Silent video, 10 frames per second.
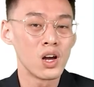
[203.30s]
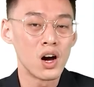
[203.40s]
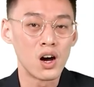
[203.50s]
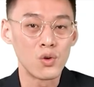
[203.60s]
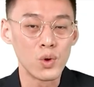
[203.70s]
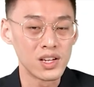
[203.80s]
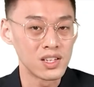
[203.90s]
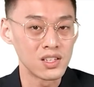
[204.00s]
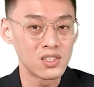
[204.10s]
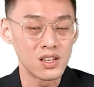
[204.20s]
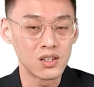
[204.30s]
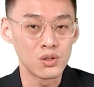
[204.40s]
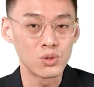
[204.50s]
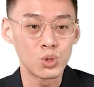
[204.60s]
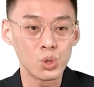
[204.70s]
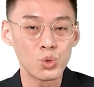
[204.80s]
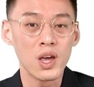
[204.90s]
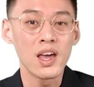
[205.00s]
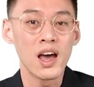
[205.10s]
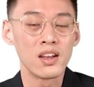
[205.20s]
Reality Sentinel-2
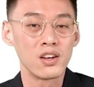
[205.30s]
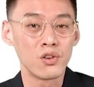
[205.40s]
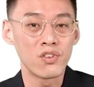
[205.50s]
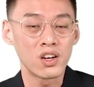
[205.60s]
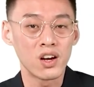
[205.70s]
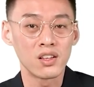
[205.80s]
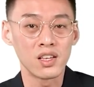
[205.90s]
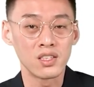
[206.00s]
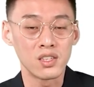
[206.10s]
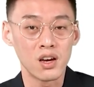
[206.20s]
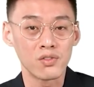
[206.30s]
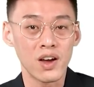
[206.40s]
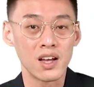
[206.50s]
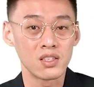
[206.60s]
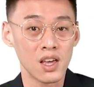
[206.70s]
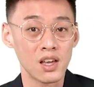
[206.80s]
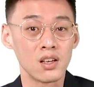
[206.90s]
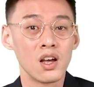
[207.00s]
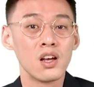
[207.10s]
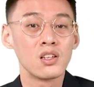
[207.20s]
and the Novacon itself as a
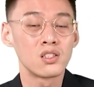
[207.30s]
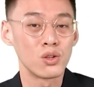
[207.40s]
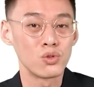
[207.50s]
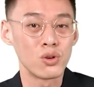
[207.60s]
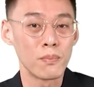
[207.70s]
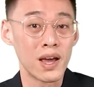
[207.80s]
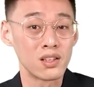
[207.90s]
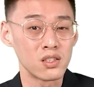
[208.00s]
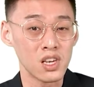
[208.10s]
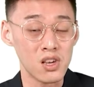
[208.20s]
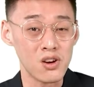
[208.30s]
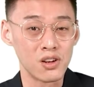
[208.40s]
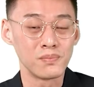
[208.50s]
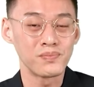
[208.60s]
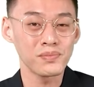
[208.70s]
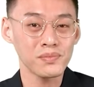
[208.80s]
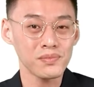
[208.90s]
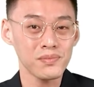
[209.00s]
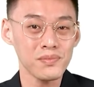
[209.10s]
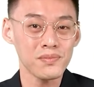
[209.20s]
solution base here.
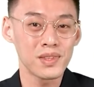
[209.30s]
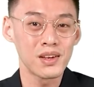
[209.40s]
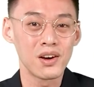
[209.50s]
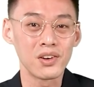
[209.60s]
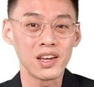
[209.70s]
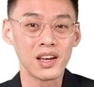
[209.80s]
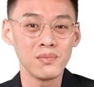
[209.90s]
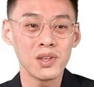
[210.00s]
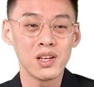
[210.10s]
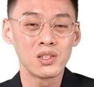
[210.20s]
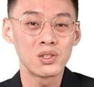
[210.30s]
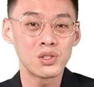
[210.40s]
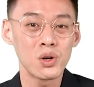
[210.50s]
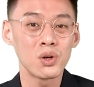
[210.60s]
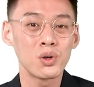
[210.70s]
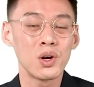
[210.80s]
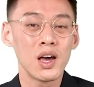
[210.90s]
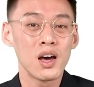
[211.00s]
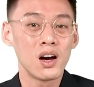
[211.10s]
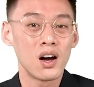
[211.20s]
Okay, so
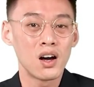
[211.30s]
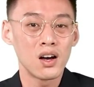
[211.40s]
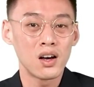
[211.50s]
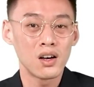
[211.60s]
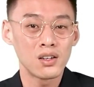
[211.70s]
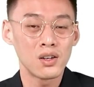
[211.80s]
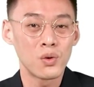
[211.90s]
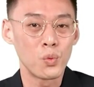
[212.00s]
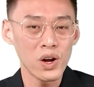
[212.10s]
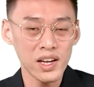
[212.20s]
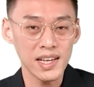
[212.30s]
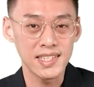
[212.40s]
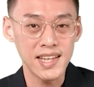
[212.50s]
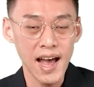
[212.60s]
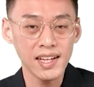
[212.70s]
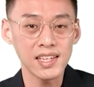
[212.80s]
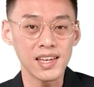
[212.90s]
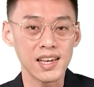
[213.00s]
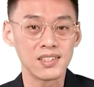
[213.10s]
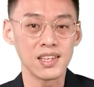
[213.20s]
what exactly
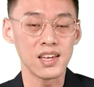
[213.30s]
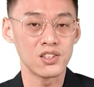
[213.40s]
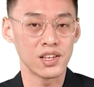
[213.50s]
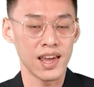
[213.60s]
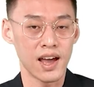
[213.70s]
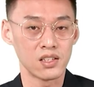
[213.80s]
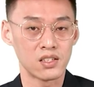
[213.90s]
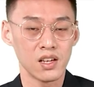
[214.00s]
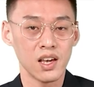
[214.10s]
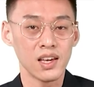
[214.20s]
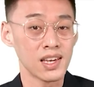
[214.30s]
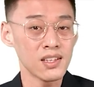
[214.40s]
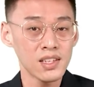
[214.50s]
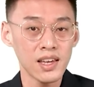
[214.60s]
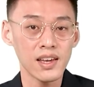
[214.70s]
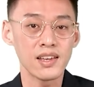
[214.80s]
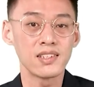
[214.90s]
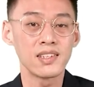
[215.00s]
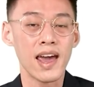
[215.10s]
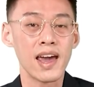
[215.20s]
is EtherCAT? EtherCAT
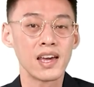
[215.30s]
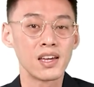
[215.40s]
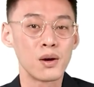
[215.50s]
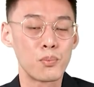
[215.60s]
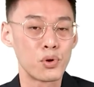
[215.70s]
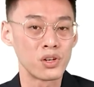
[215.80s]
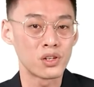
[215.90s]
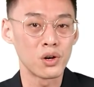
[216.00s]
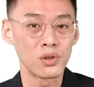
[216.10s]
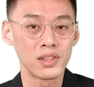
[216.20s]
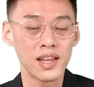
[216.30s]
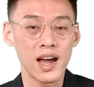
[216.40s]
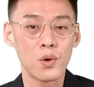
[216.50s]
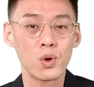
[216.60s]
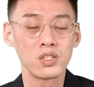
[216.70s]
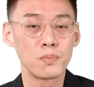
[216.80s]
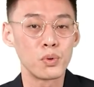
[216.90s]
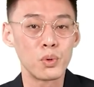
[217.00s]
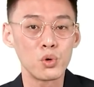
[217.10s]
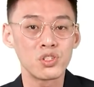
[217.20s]
is a protocol that was
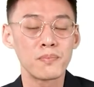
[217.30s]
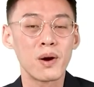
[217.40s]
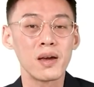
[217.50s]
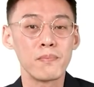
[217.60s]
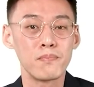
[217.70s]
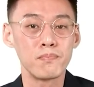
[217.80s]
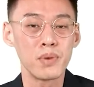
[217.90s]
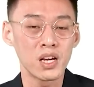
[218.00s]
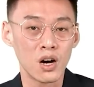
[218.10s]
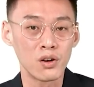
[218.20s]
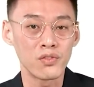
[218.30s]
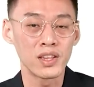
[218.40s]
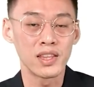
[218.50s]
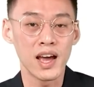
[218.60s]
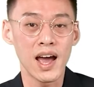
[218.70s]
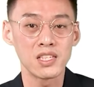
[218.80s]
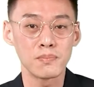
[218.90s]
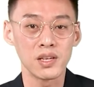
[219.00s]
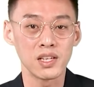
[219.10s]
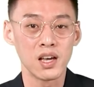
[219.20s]
proposed by Beckhoff that has
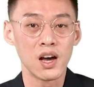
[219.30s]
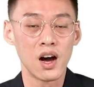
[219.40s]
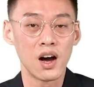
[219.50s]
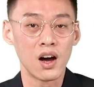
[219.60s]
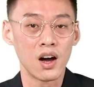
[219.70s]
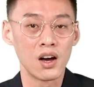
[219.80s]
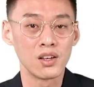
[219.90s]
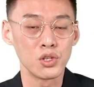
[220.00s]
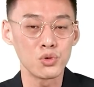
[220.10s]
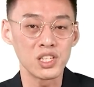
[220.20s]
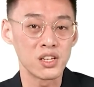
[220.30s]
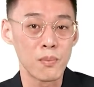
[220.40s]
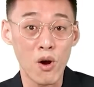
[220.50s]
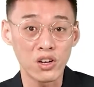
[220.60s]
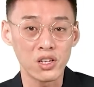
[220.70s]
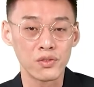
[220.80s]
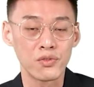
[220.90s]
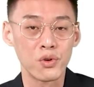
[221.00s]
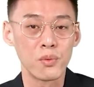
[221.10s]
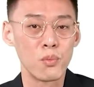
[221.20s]
been used in the market
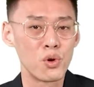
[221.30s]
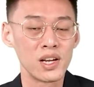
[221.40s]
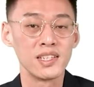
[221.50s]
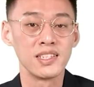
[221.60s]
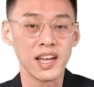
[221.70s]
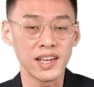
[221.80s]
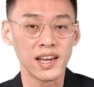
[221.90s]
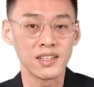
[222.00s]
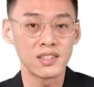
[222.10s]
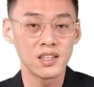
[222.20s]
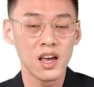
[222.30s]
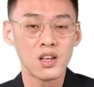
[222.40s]
for more than decades.